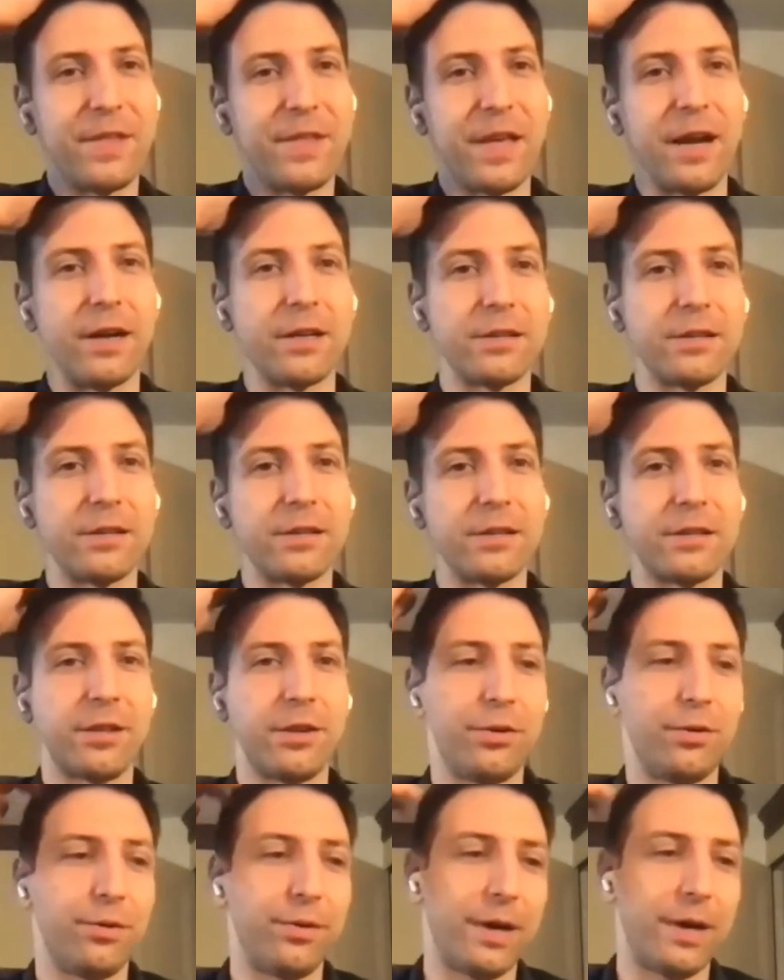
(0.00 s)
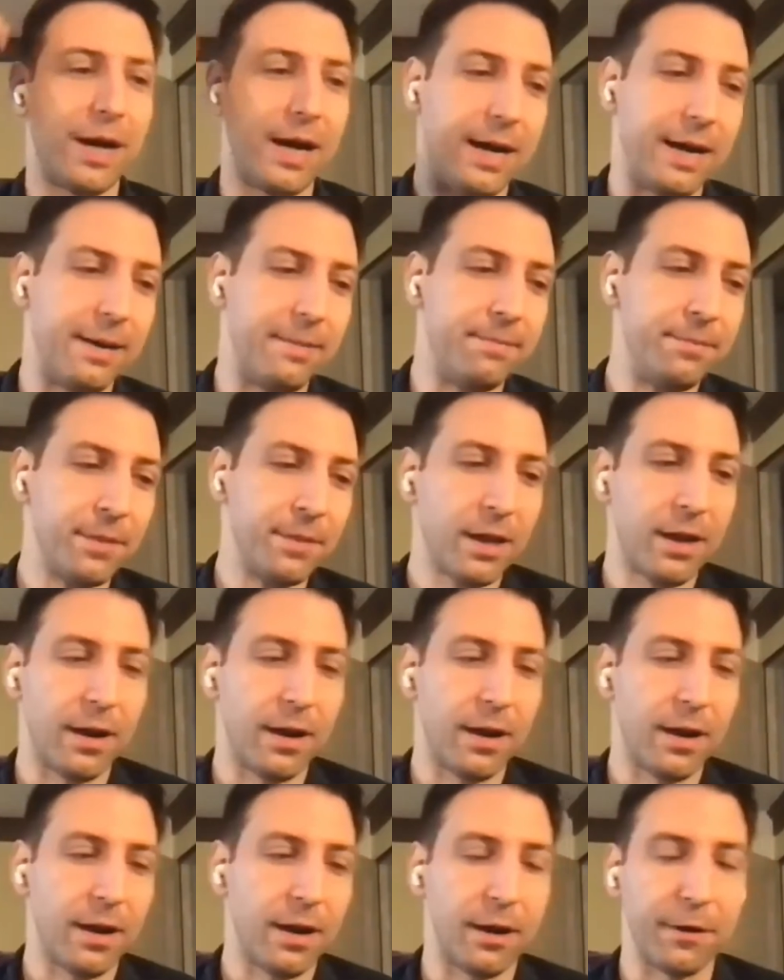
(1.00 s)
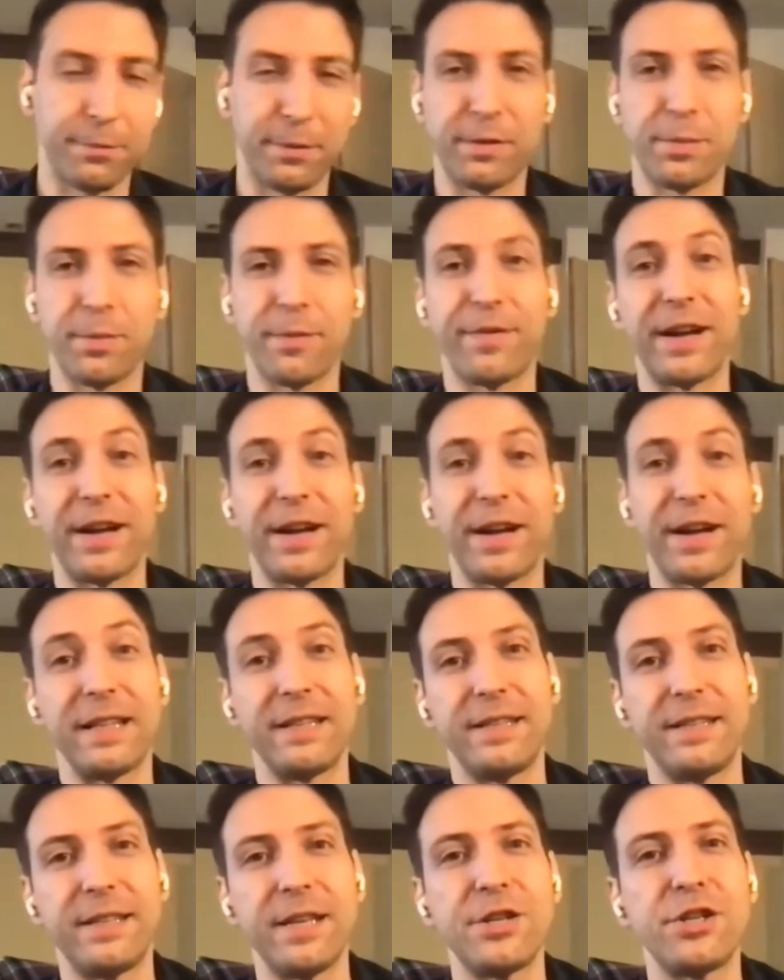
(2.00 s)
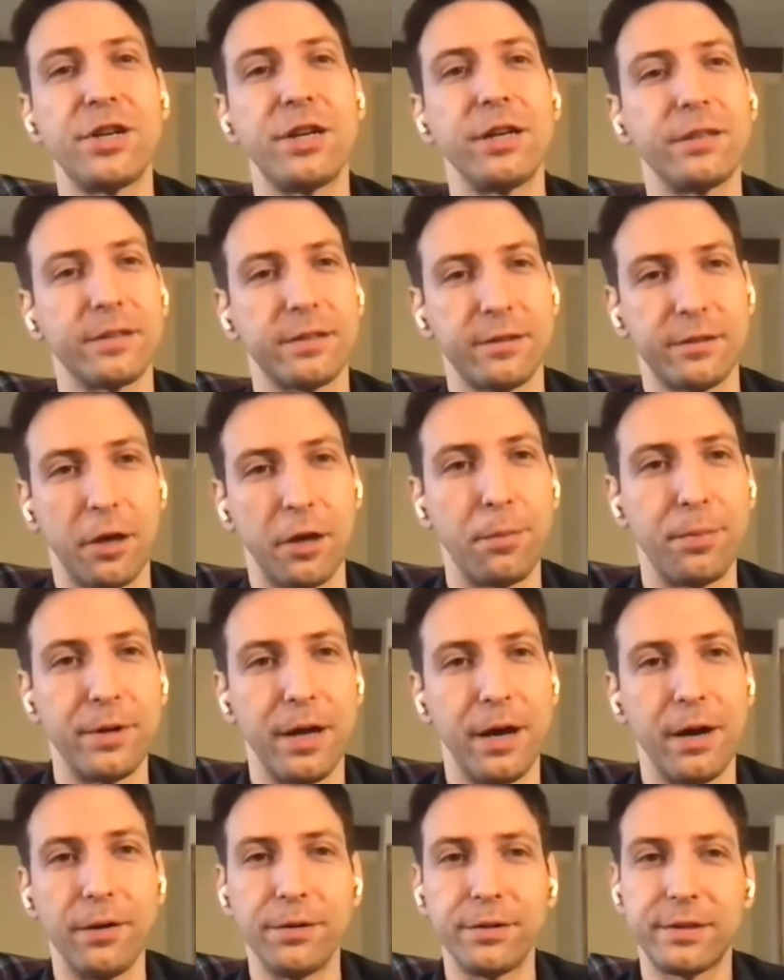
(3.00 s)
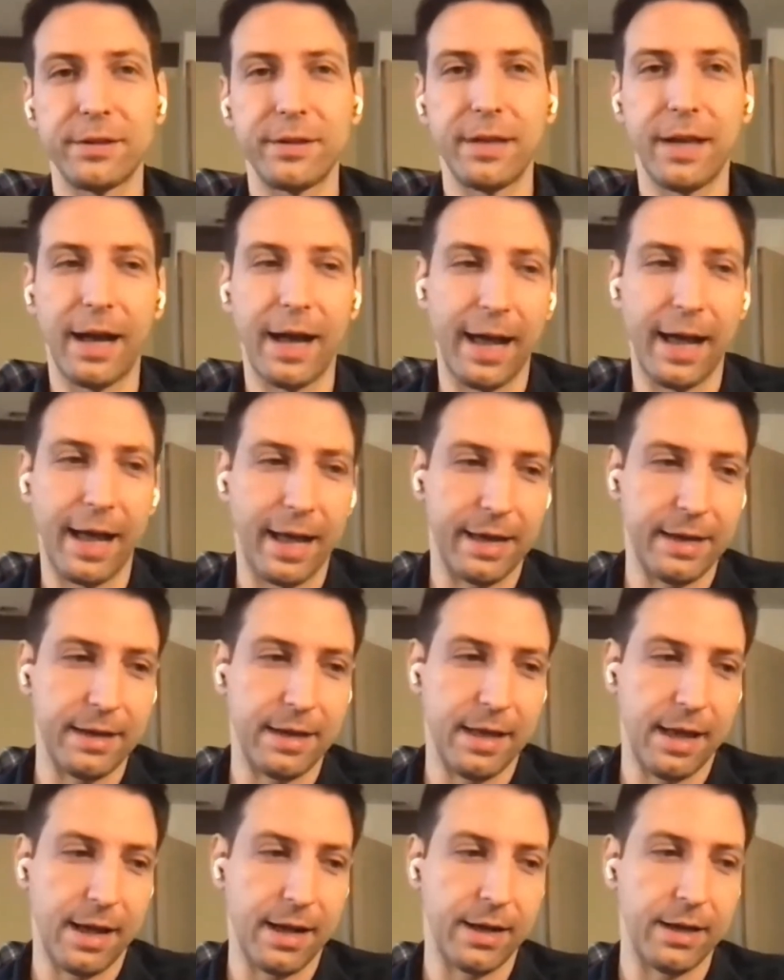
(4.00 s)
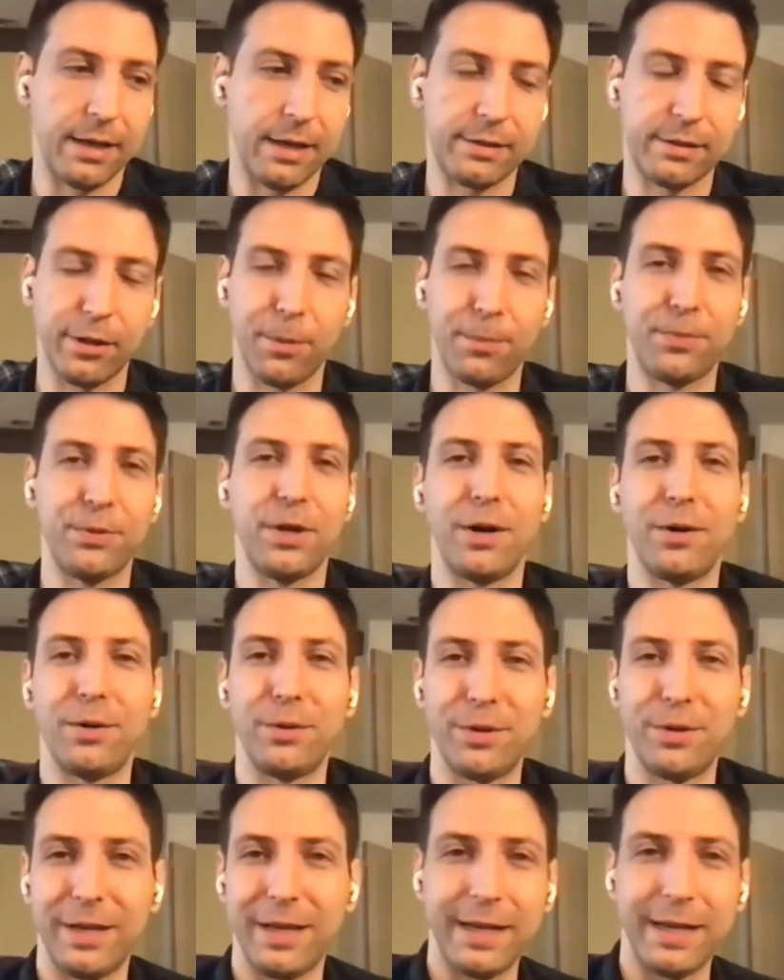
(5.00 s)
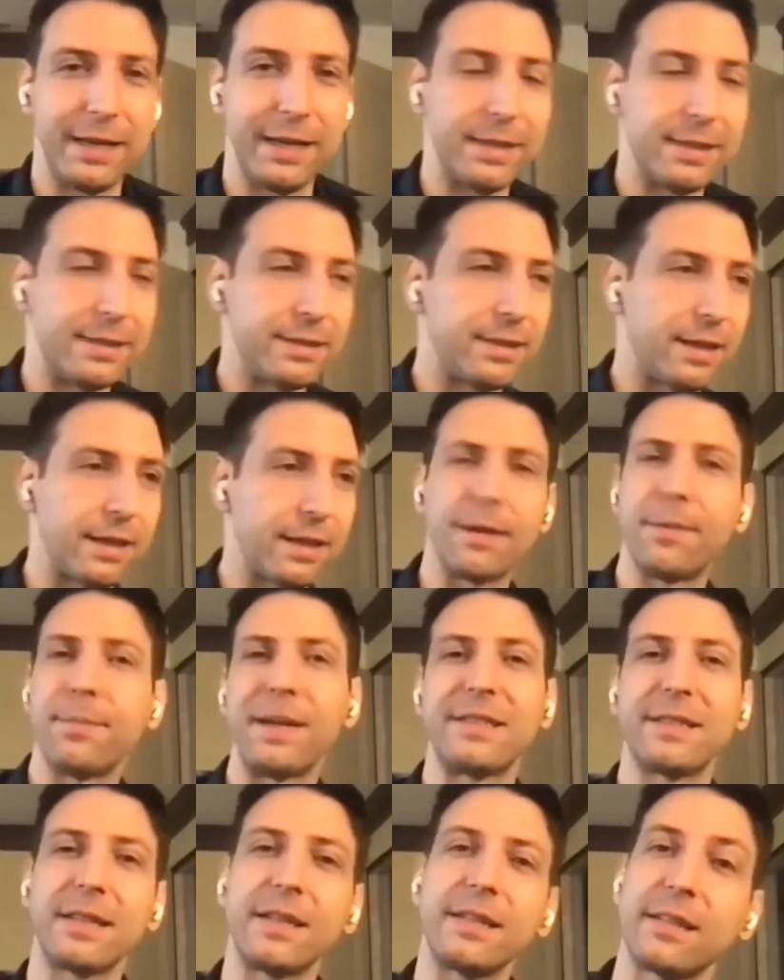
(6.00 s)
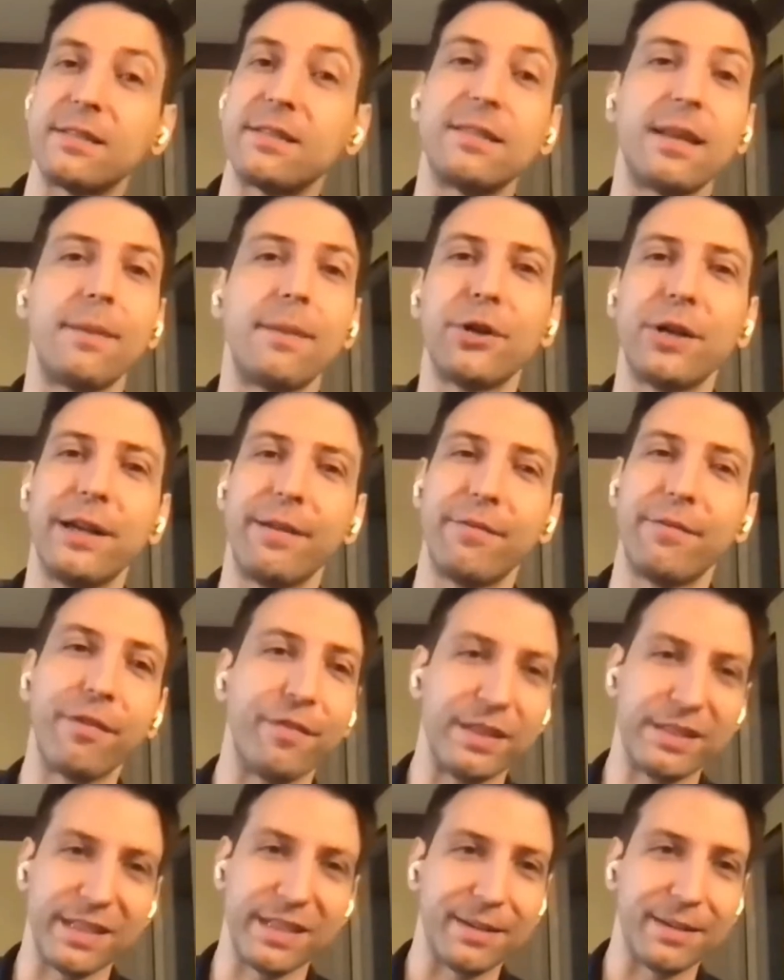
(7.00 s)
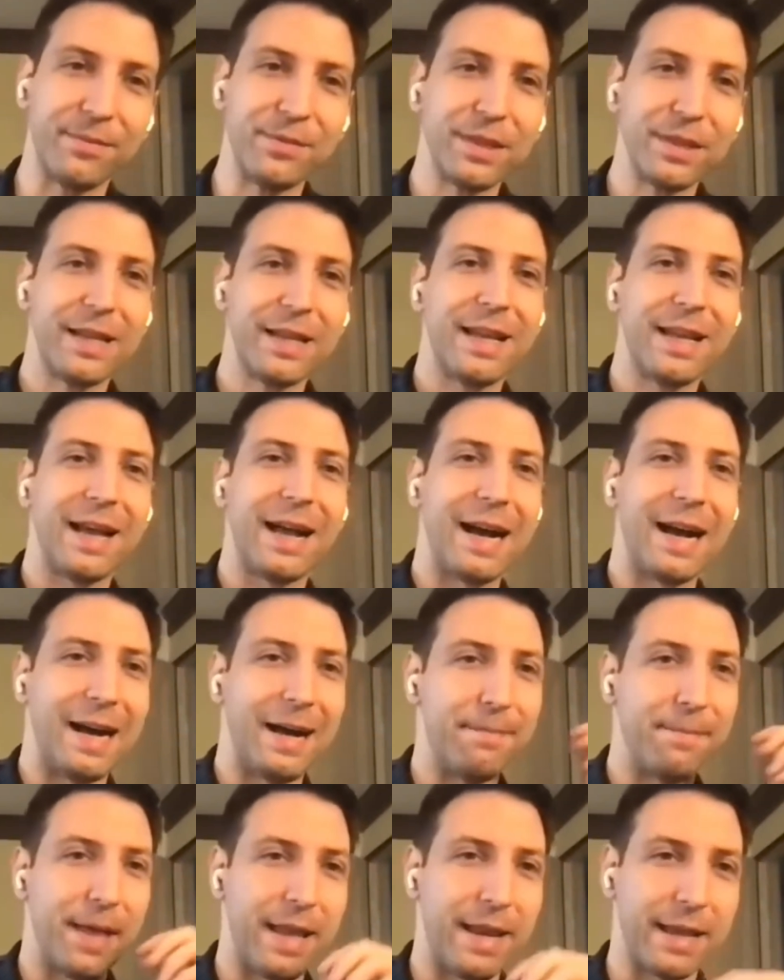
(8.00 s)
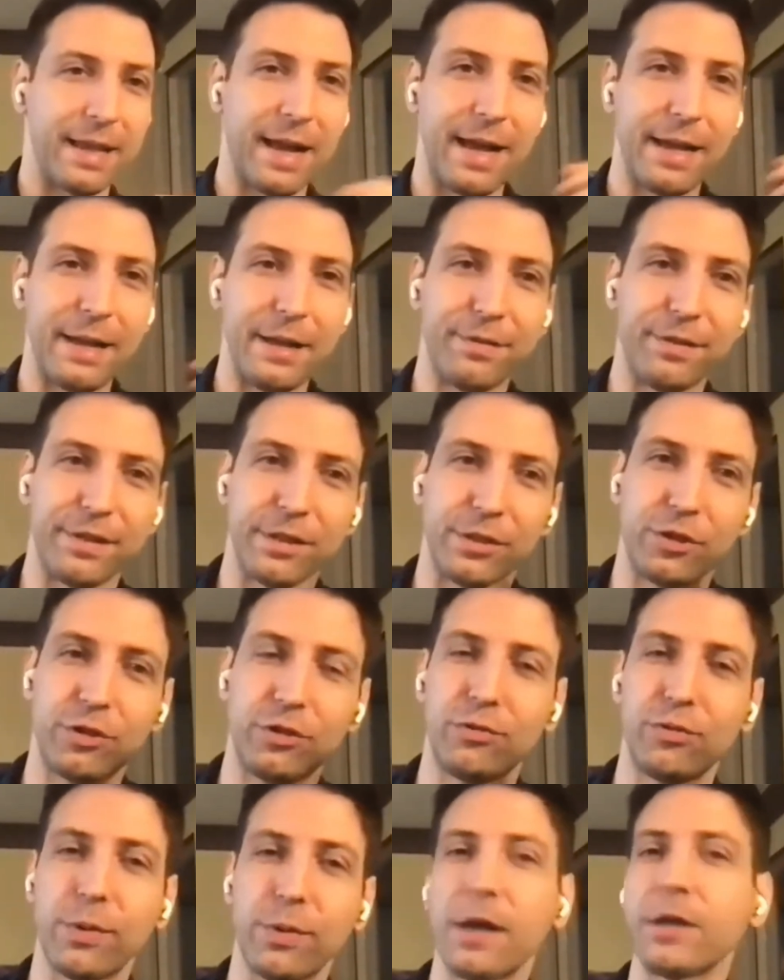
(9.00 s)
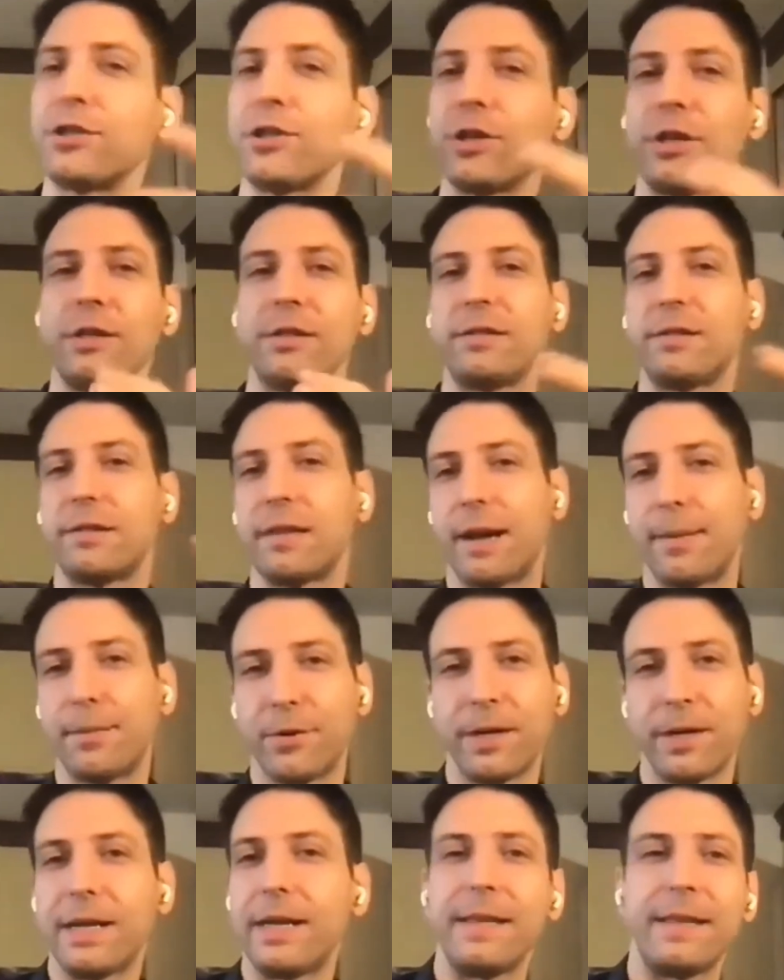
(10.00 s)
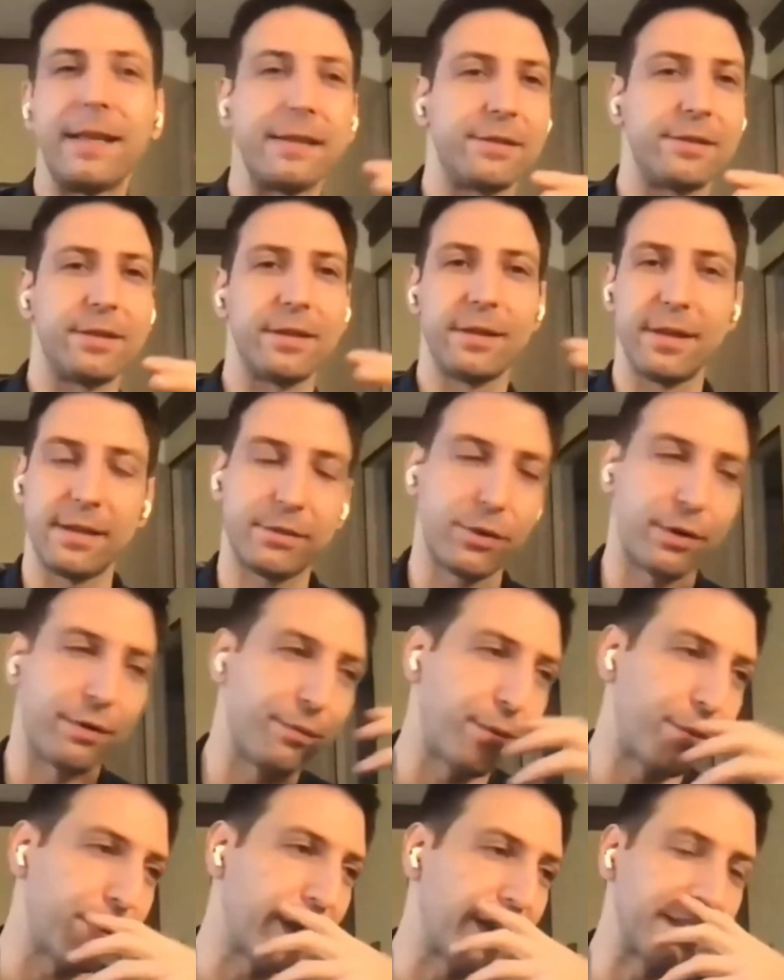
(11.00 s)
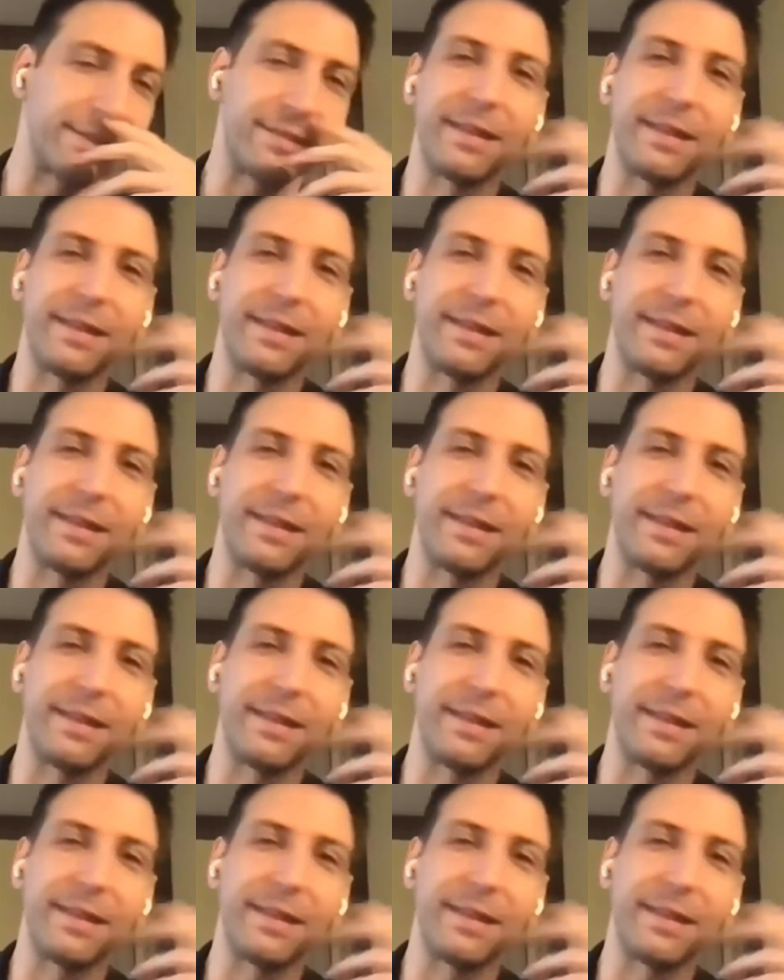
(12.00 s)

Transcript: They also are supposed to provide a digital SOAP note. And a SOAP note is basically it's a summary of the visit. And it kind of is a structured summary it's sort of what we call like